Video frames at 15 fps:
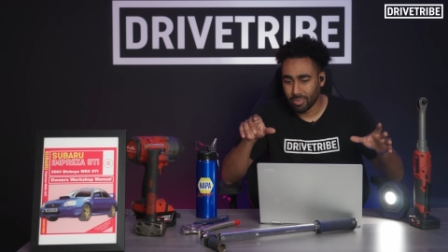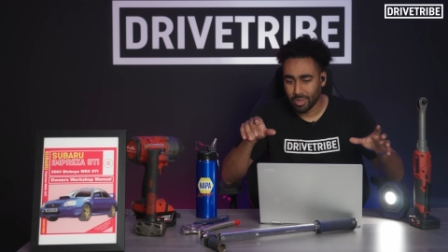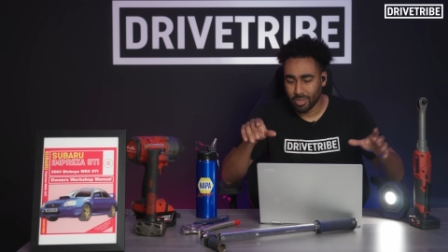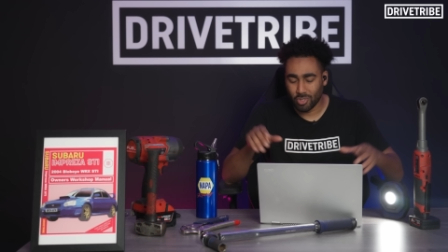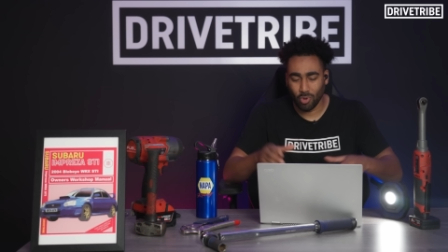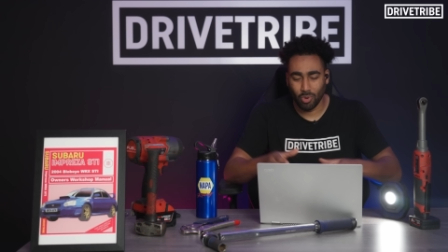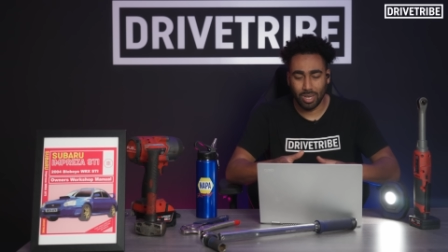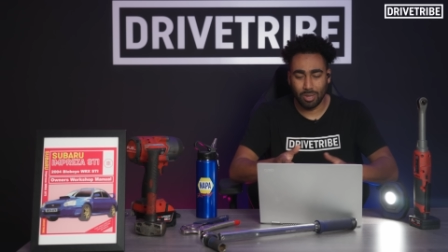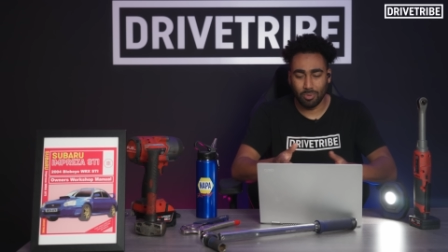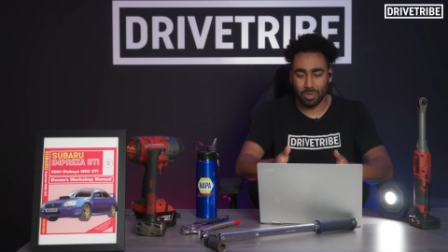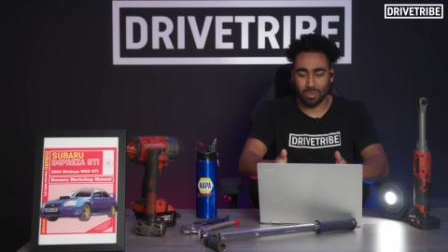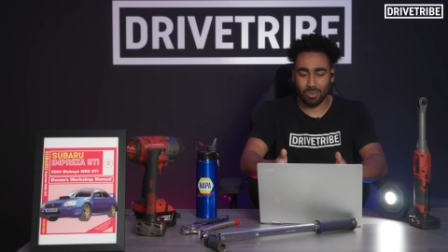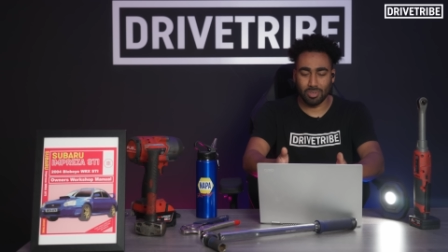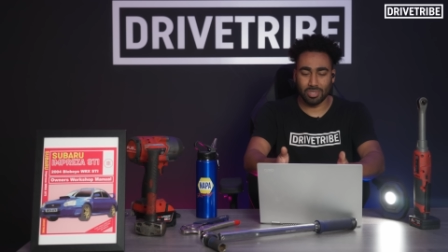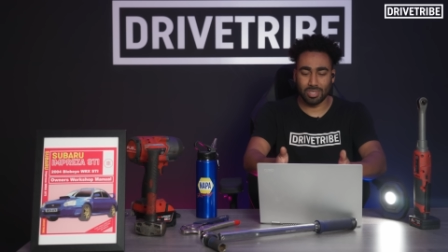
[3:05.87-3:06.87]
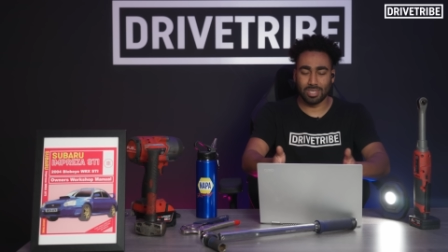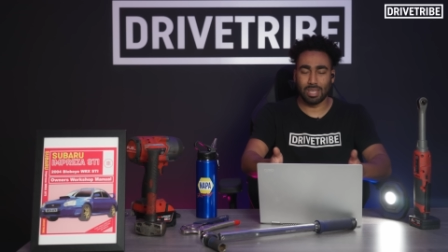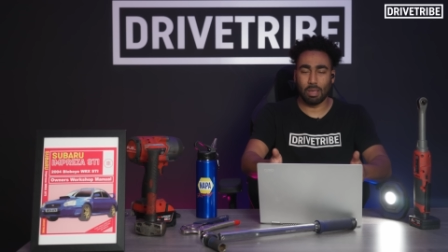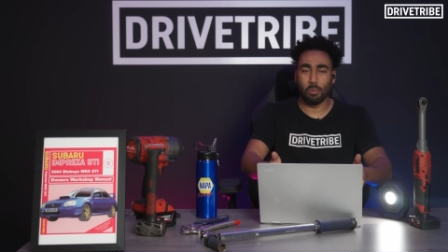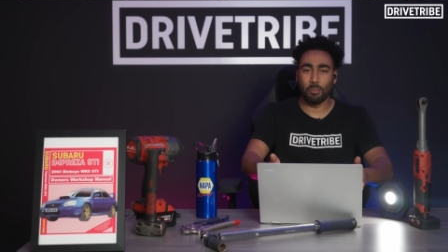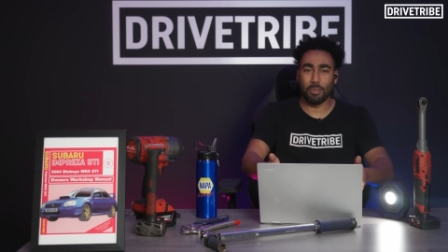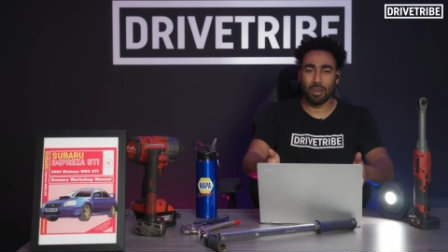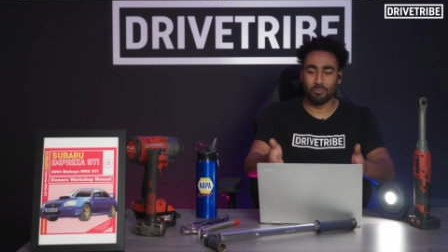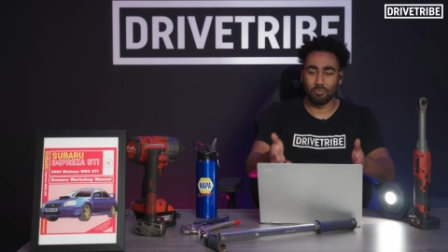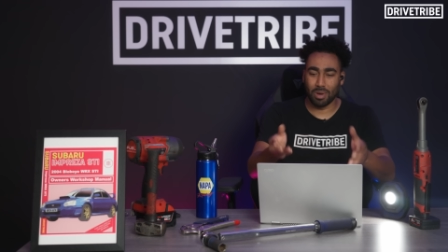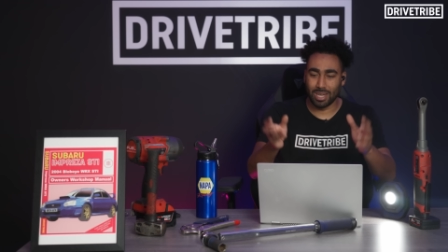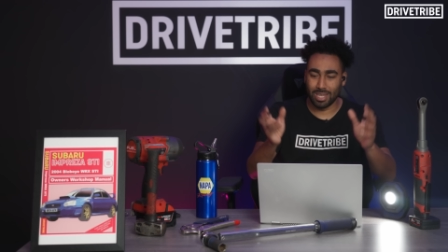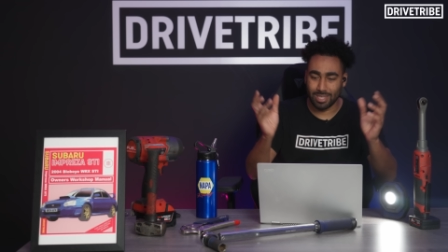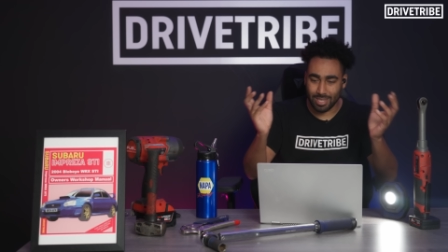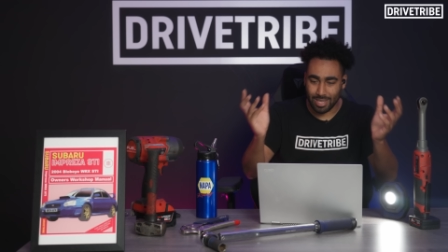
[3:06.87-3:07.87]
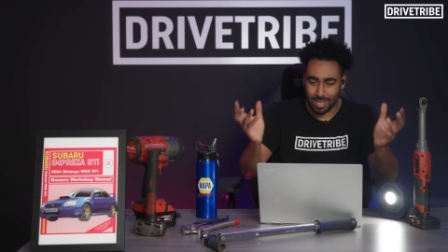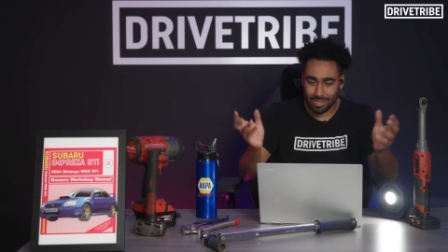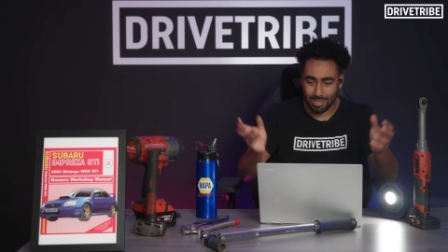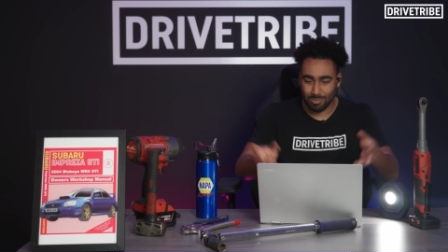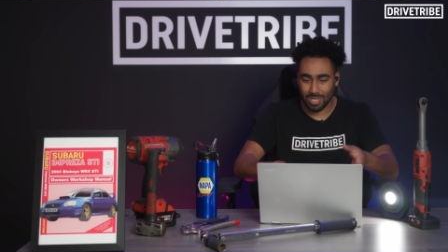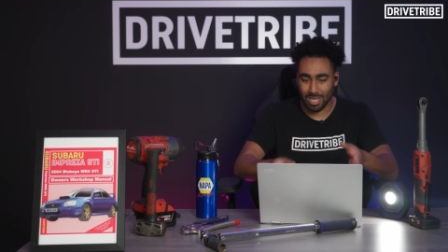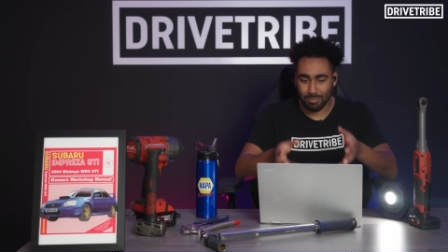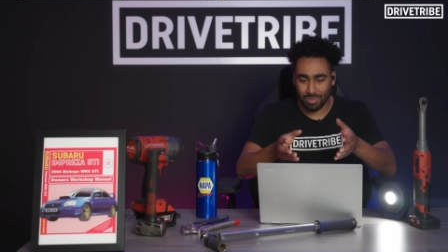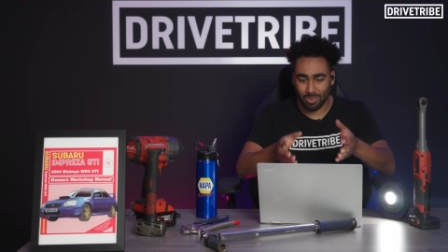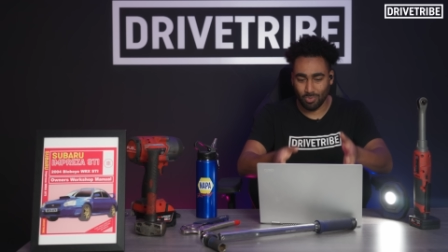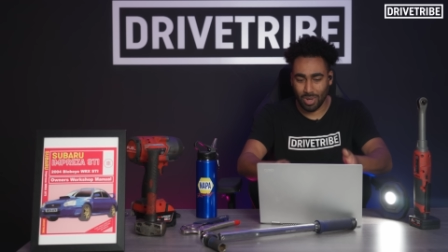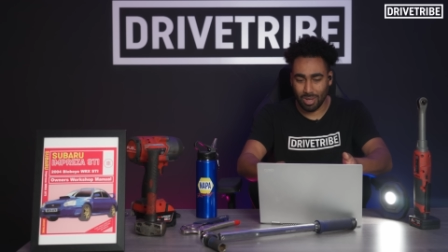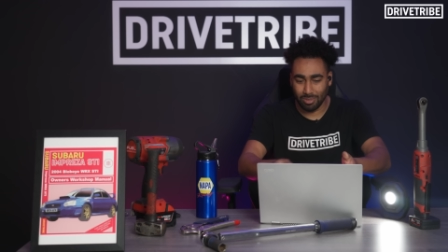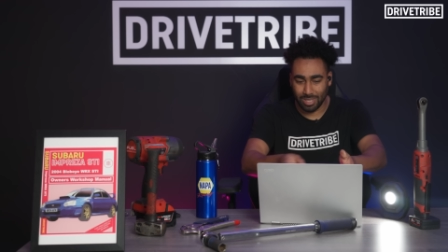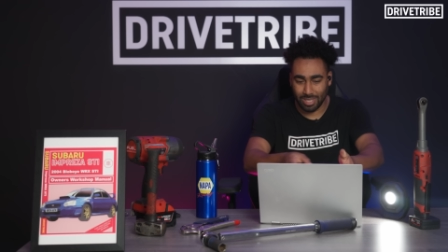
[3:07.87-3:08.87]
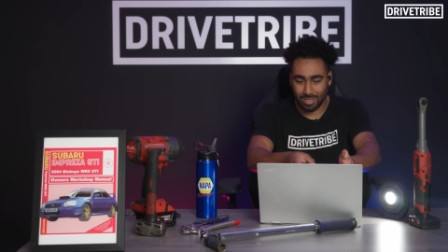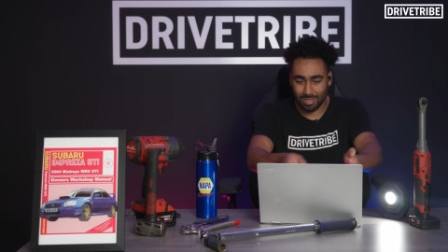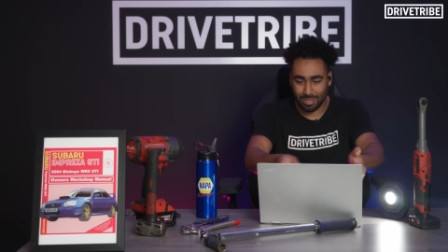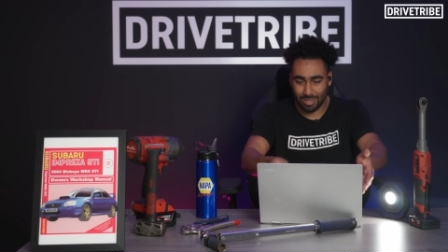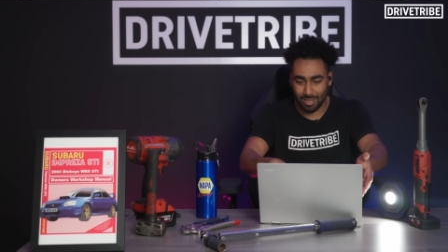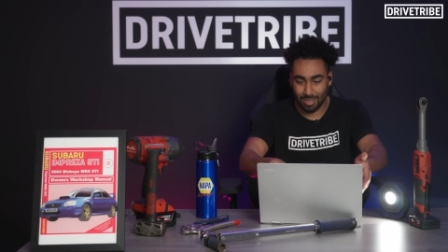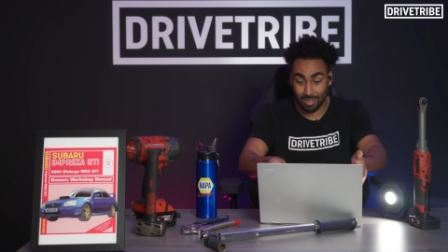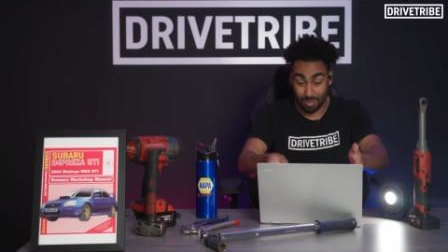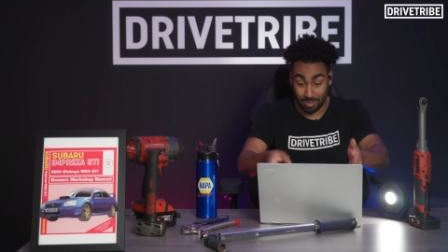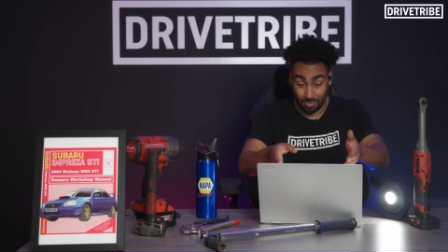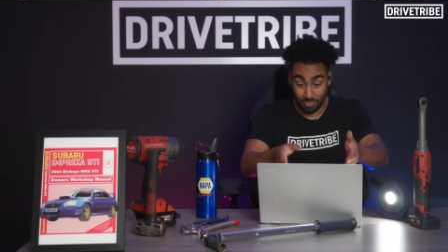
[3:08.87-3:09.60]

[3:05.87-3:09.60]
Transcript: Surely it would have cost the same amount of money to get some tips and weld it to the